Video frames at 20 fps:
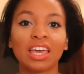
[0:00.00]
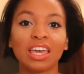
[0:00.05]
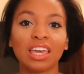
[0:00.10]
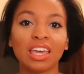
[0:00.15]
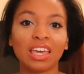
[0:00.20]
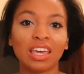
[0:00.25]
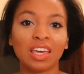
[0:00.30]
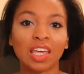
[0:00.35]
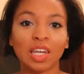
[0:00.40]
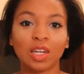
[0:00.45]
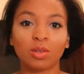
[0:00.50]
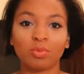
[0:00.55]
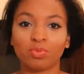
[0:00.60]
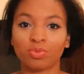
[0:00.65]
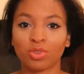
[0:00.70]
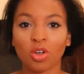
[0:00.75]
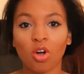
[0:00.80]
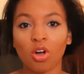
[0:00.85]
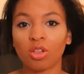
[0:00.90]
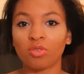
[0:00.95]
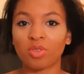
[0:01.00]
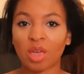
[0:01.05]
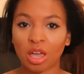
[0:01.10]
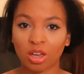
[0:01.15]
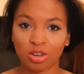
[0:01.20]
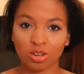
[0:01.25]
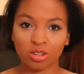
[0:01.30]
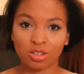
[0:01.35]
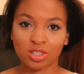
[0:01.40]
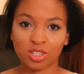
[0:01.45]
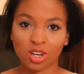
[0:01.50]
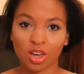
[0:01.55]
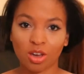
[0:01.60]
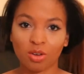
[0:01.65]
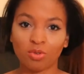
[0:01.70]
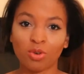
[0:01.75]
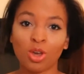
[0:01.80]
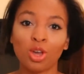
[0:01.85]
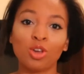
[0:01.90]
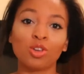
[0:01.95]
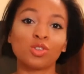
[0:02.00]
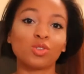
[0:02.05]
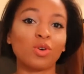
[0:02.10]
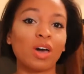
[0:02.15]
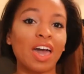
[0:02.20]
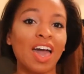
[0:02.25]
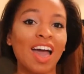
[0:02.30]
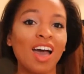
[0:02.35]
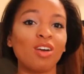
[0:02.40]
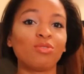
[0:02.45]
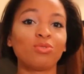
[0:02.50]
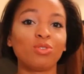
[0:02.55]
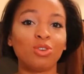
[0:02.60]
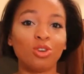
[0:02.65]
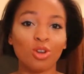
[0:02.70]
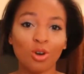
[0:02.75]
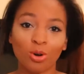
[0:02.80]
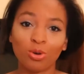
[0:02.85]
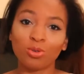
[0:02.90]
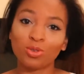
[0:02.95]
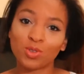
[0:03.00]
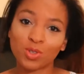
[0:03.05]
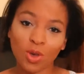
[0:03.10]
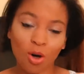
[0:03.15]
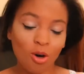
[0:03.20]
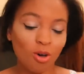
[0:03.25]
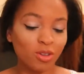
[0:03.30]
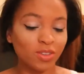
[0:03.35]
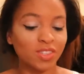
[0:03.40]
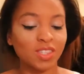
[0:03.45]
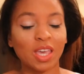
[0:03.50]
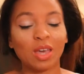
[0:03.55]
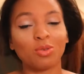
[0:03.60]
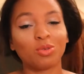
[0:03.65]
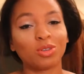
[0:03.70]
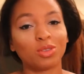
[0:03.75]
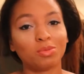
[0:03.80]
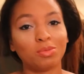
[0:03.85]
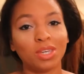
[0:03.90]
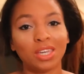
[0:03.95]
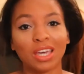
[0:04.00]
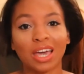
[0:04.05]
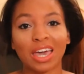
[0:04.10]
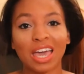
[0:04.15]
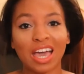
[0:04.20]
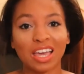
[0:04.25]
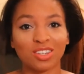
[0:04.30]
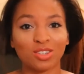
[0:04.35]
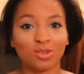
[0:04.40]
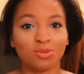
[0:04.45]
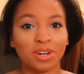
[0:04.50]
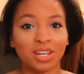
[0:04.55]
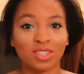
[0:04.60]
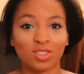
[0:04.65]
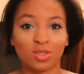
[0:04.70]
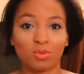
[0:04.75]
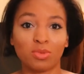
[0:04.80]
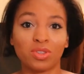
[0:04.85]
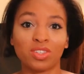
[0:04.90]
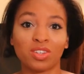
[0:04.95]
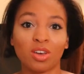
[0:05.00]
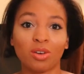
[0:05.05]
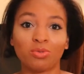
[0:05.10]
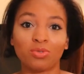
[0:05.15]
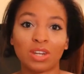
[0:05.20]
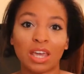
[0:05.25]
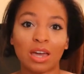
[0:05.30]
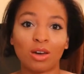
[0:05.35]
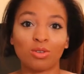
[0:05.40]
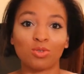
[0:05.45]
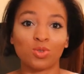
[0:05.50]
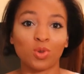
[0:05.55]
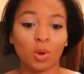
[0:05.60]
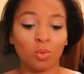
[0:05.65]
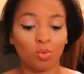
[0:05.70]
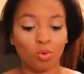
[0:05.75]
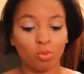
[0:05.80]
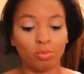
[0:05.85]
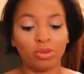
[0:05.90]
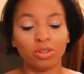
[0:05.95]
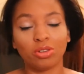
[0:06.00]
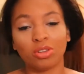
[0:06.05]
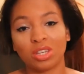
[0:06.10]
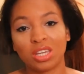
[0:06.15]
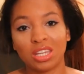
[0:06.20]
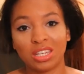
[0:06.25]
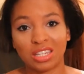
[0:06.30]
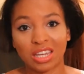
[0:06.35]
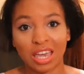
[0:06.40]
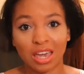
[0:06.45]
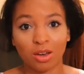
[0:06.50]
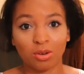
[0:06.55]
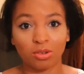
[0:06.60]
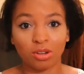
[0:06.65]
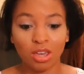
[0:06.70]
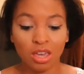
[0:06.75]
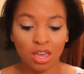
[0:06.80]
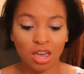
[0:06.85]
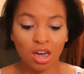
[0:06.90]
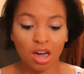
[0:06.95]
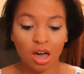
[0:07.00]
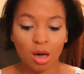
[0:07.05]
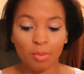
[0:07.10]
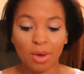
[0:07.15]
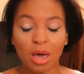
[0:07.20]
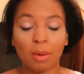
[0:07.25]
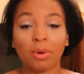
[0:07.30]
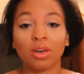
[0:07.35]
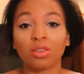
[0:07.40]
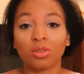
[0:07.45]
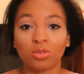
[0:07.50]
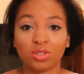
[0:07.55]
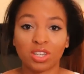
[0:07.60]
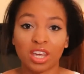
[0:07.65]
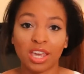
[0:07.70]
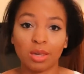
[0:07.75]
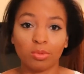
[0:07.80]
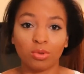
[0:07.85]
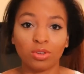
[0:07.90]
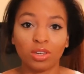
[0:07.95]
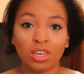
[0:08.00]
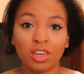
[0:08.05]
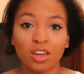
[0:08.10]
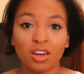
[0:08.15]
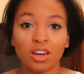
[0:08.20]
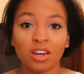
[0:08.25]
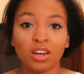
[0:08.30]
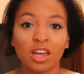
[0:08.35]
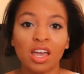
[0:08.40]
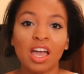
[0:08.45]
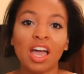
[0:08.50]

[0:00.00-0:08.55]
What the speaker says: and all of that good stuff. So I have notes all set with me. I had to write some stuff down, so I will be looking down at my little table here.